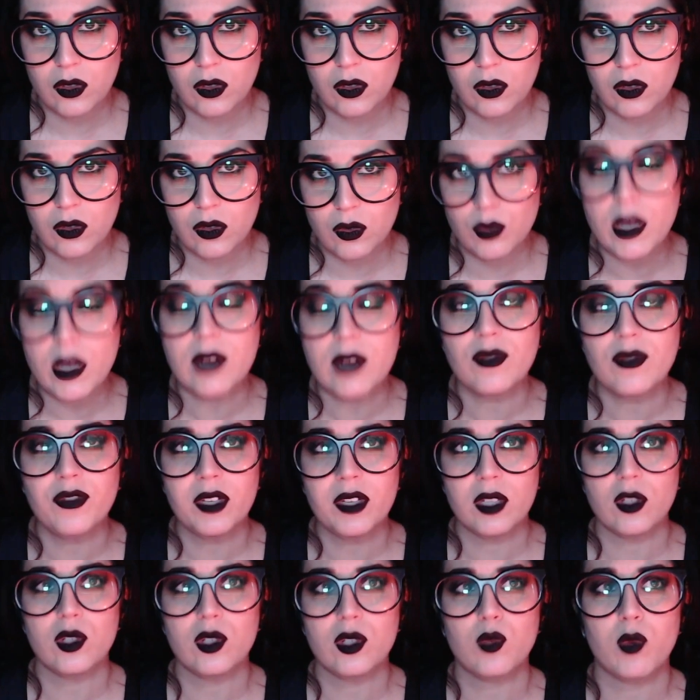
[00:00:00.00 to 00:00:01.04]

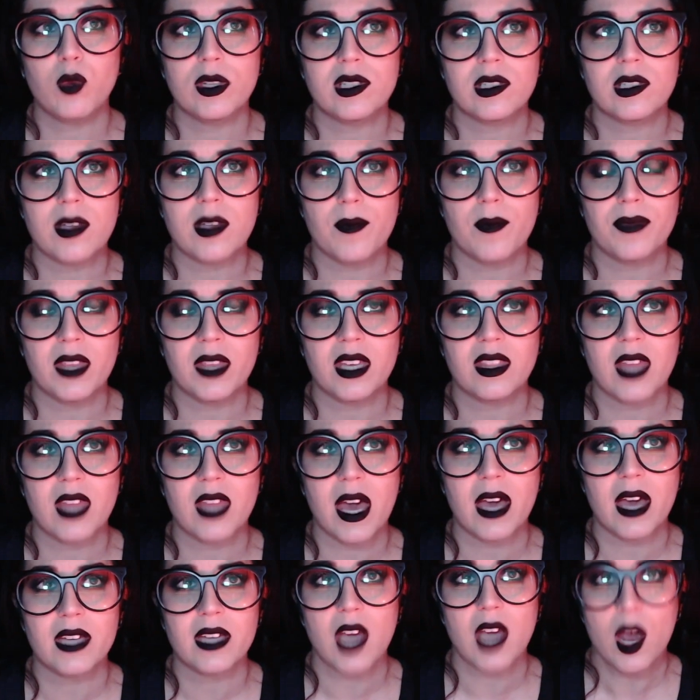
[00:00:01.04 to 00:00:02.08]
Renfield was something
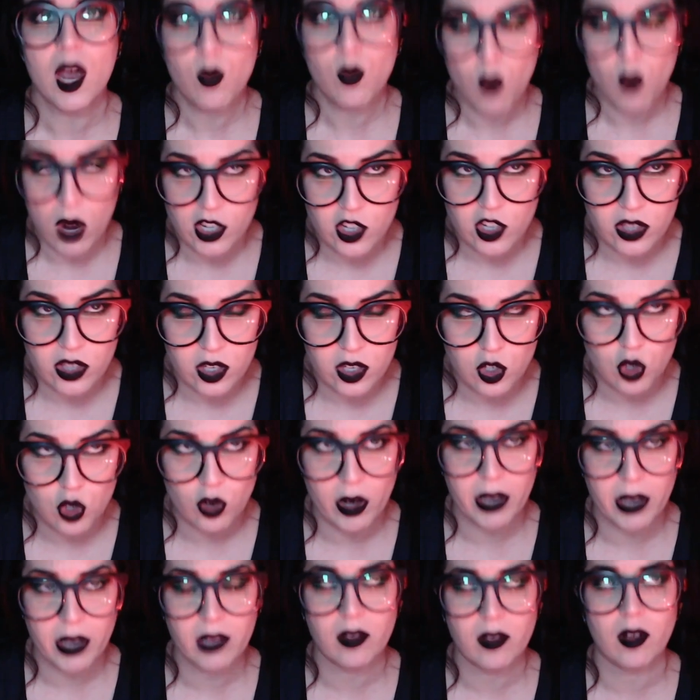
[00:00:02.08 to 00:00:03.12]
that I watched the
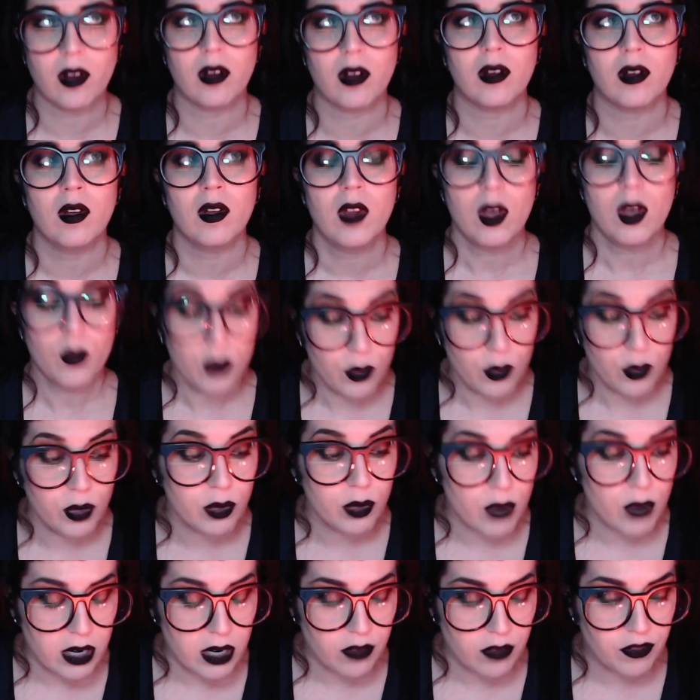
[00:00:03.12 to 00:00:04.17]
trailer. We, we,
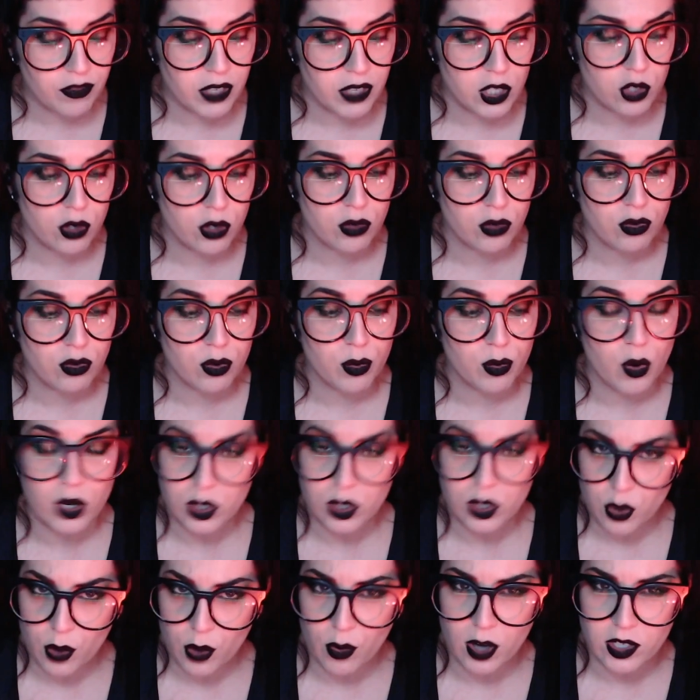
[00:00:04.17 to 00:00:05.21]
ran a feature in Rue Morgue,
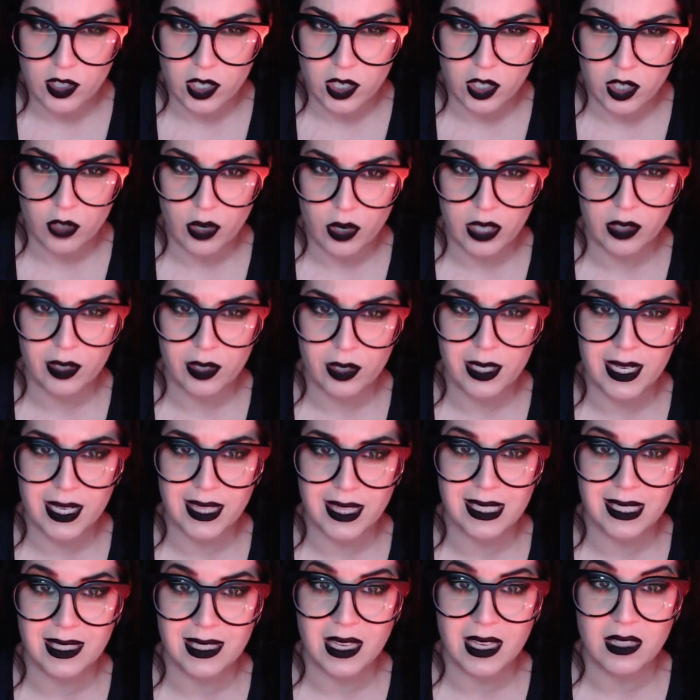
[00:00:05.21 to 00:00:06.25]
so I watched the trailer to get the
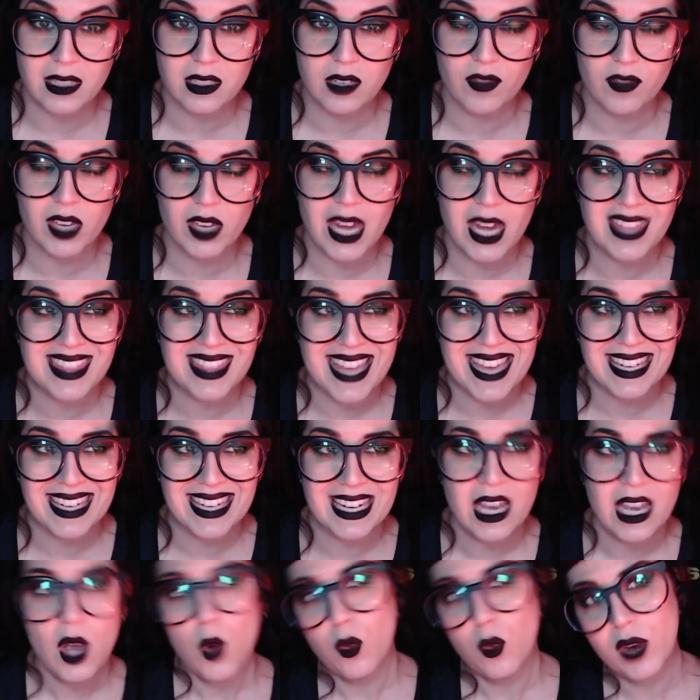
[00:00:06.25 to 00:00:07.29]
sense of it. And then
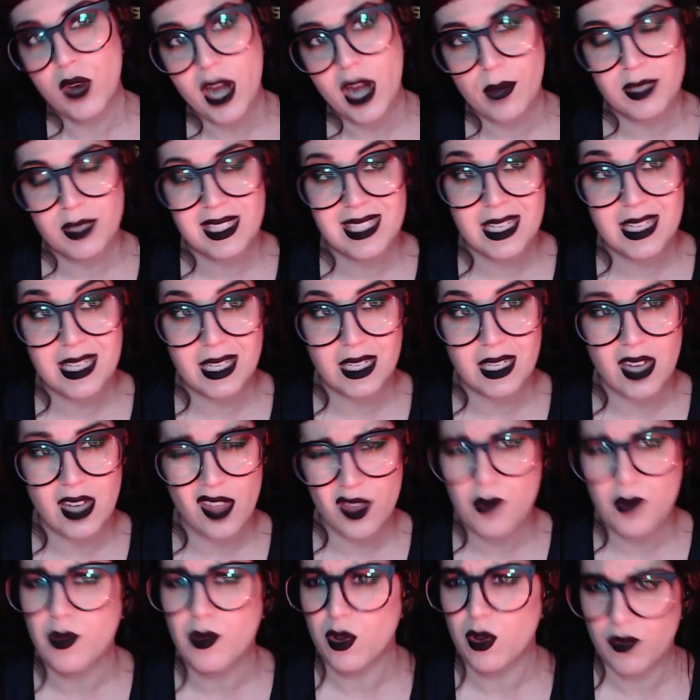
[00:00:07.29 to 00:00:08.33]
when I was seeing another
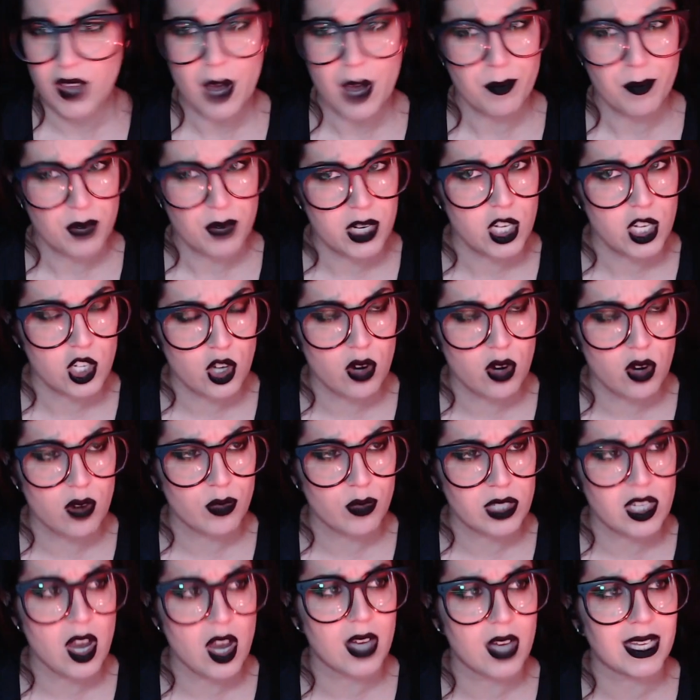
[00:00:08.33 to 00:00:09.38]
movie, I'm pretty sure it
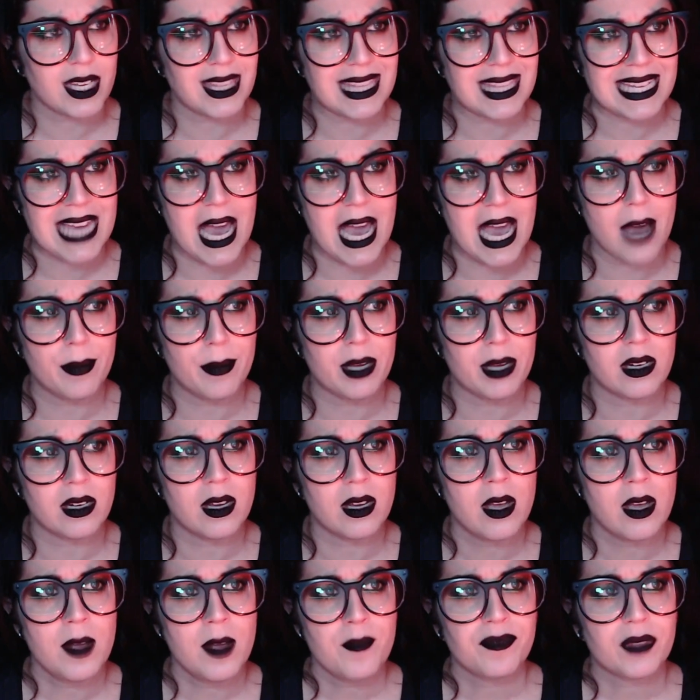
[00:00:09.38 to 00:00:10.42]
was Knock at the Cabin.
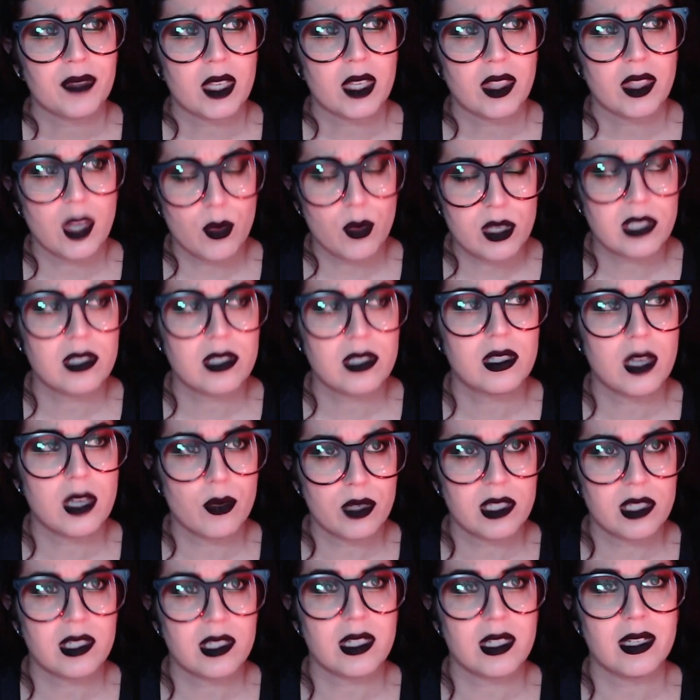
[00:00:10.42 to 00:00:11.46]
There was there
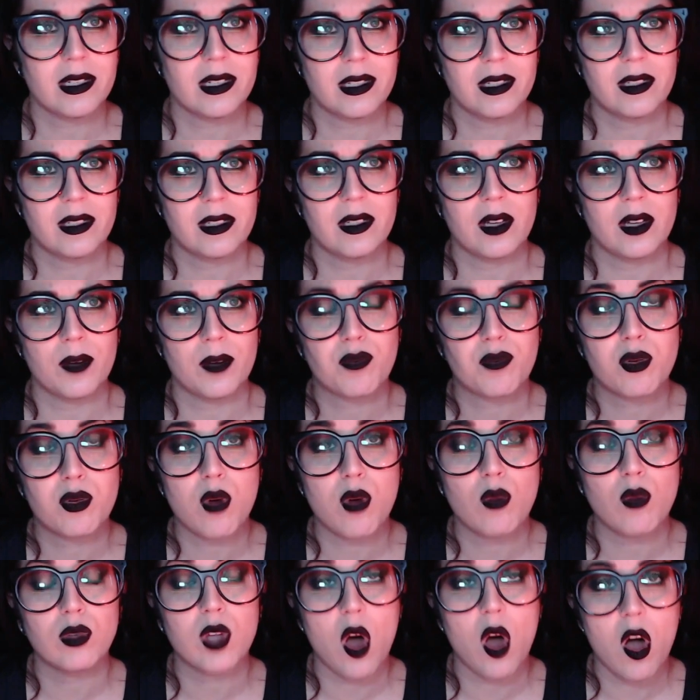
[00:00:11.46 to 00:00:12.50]
was a, a
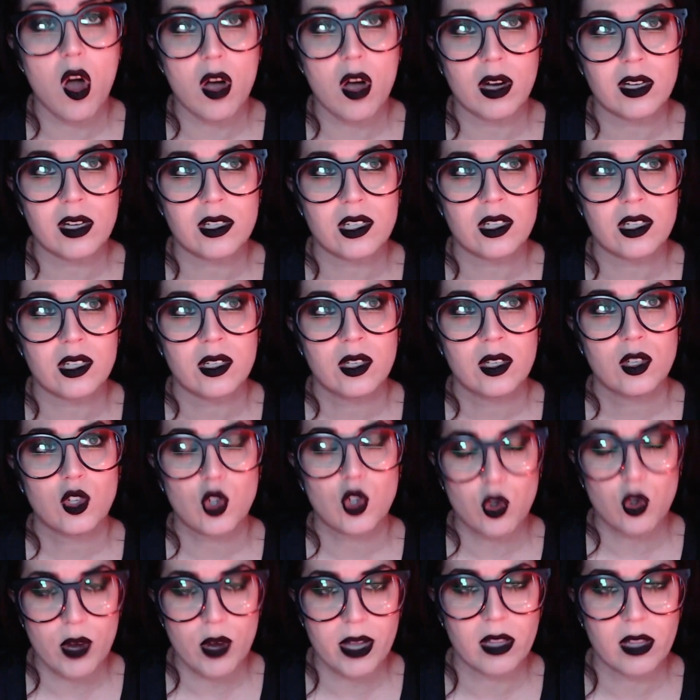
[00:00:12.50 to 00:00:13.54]
prolonged
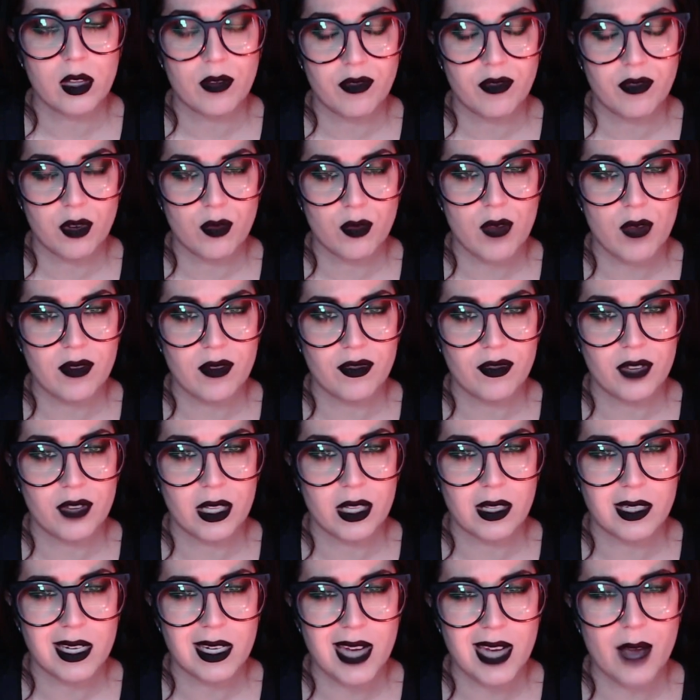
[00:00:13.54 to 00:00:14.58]
trailer for
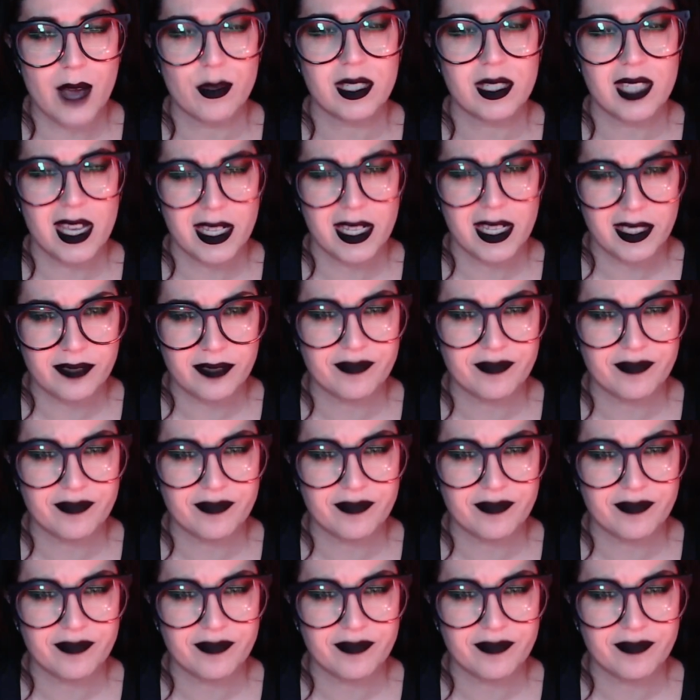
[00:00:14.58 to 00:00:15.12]
Renfield and I was like,